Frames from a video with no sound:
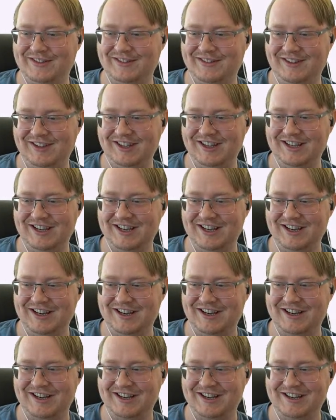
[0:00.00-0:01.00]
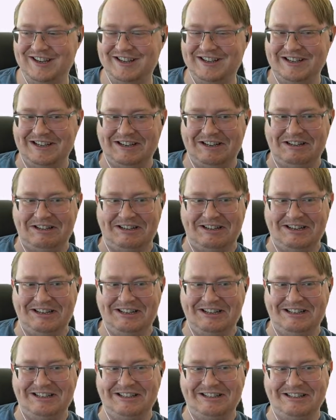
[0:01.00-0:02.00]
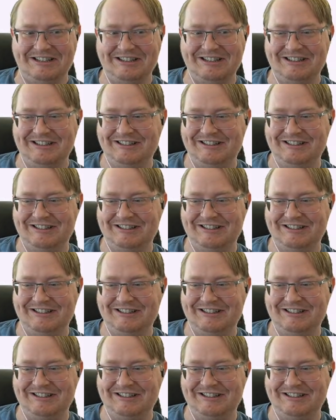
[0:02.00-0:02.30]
Yeah, kinda.